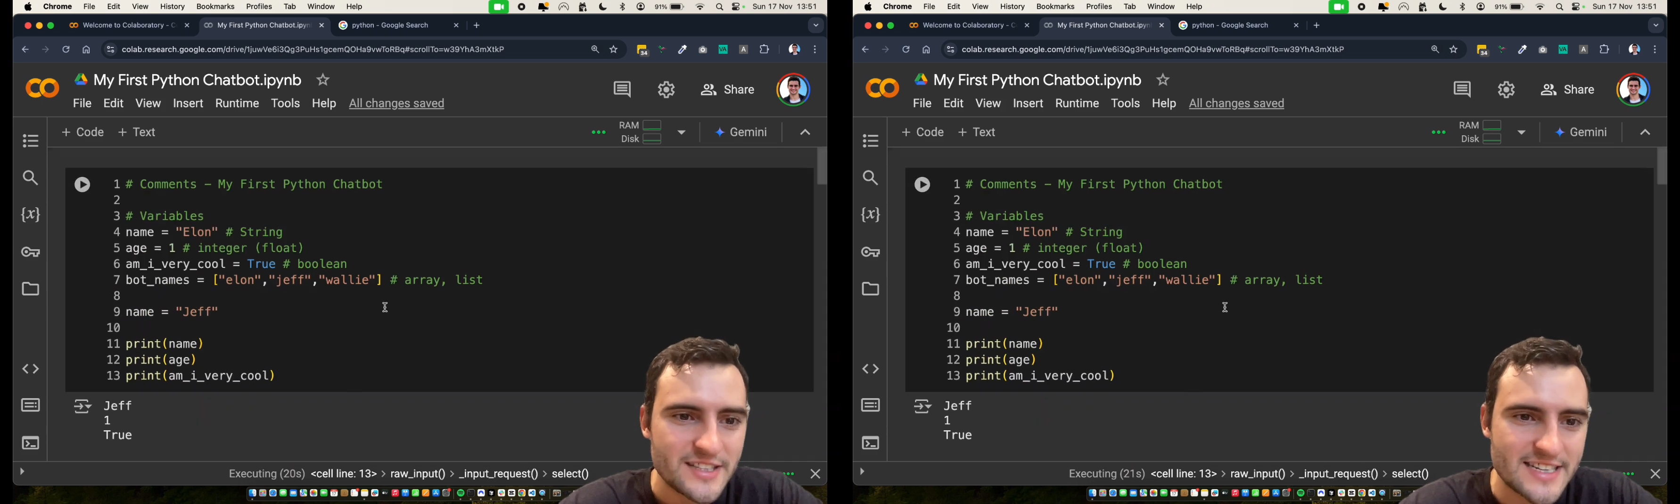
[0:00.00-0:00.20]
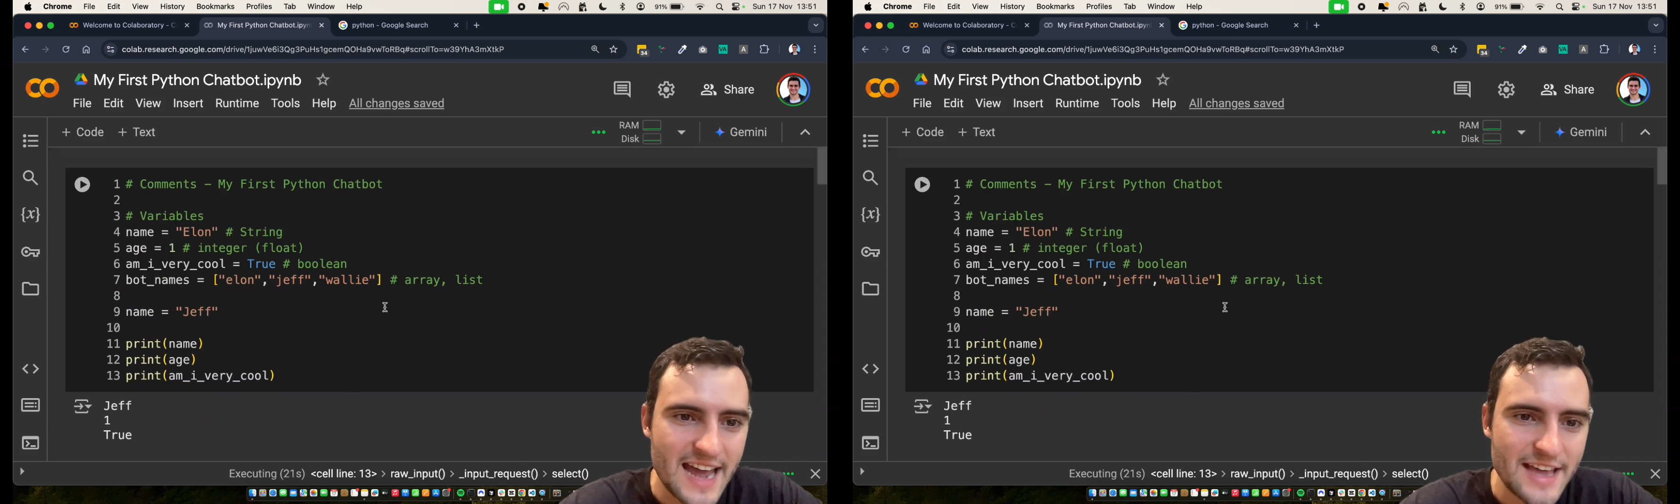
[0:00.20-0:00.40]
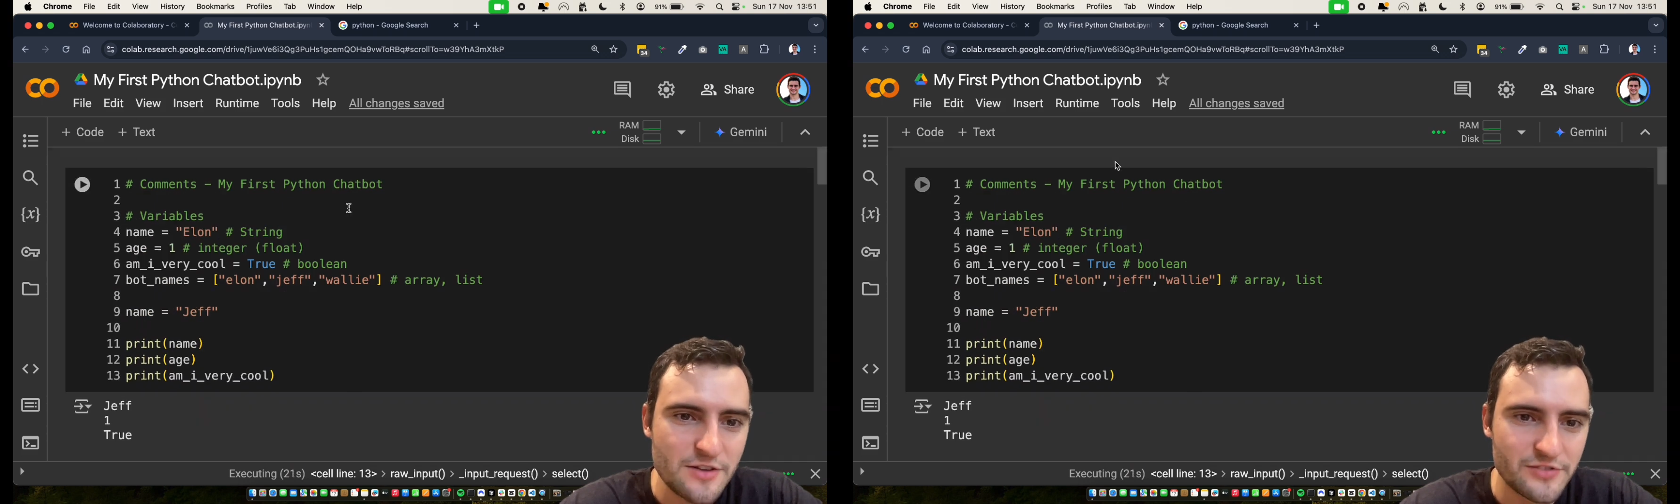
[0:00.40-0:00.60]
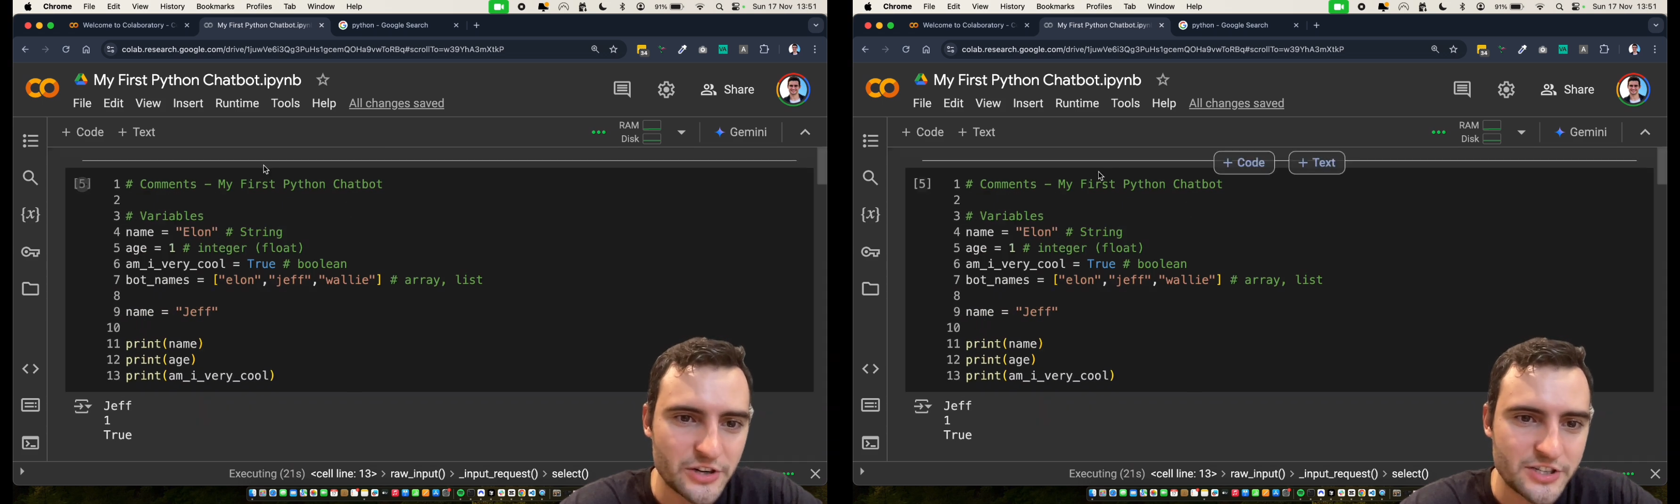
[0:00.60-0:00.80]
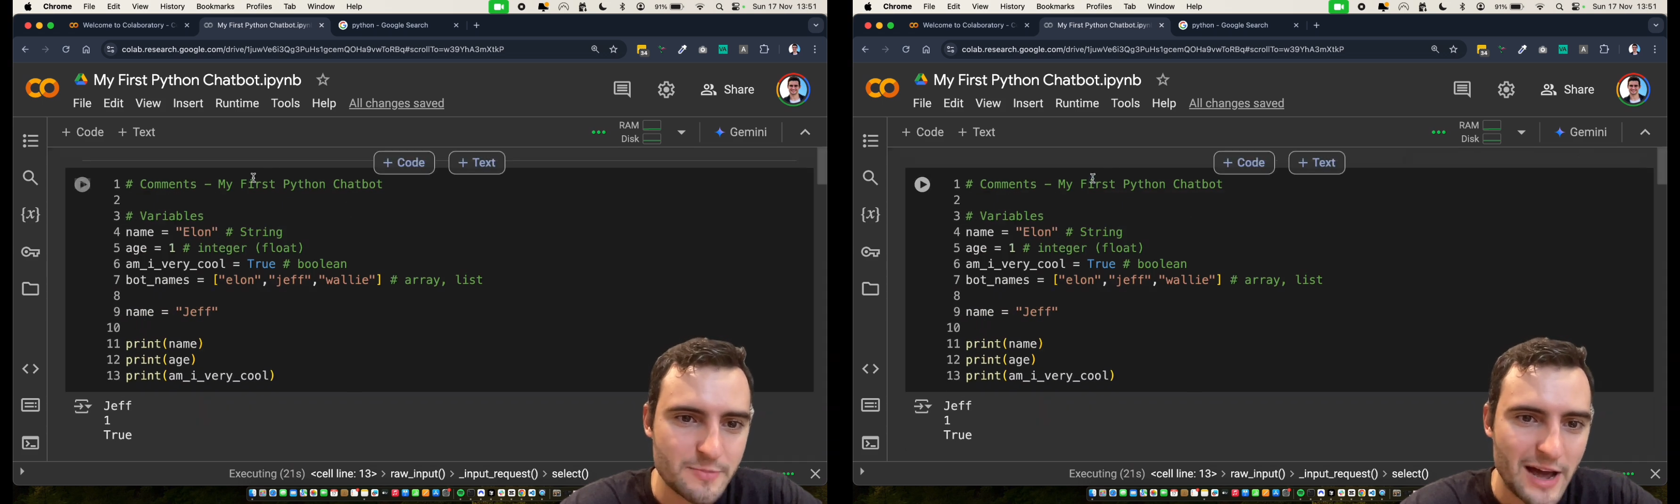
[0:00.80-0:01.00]
Today you've
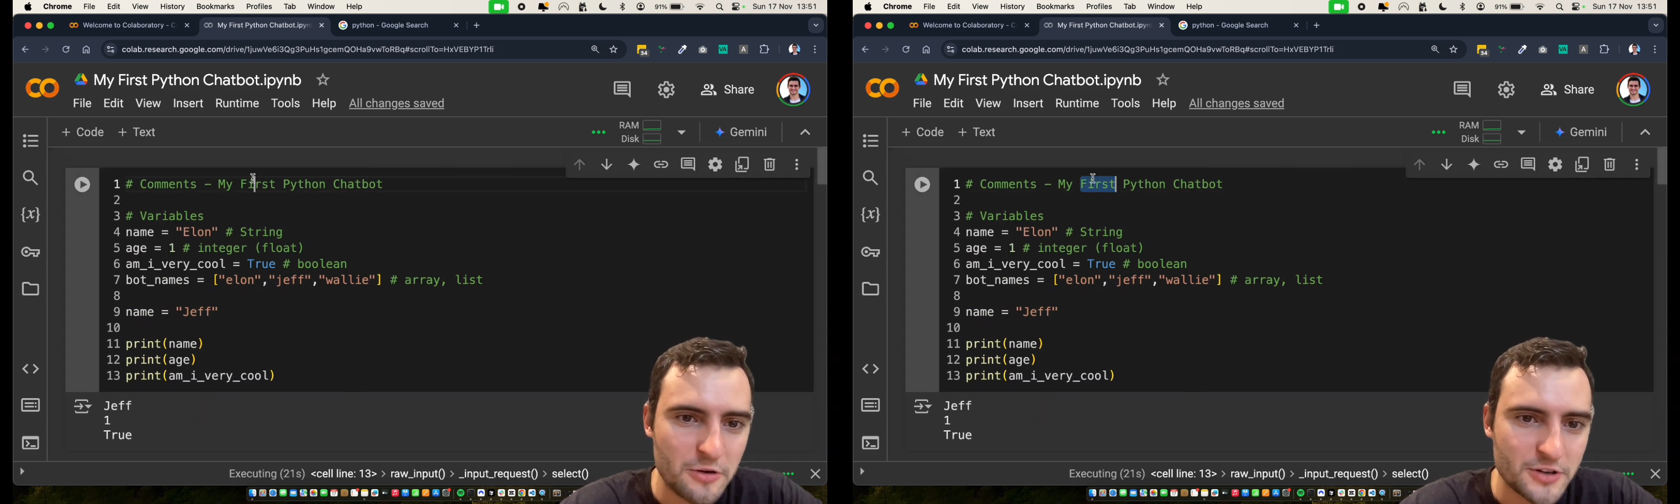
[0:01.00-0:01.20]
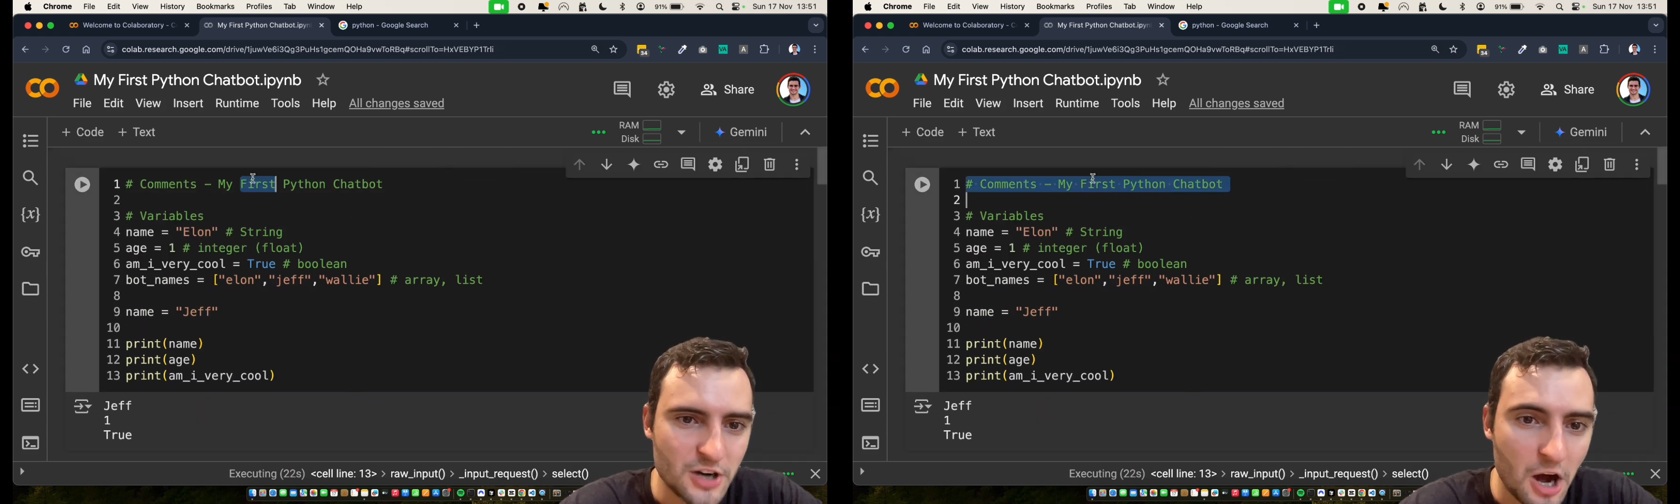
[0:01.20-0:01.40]
learned about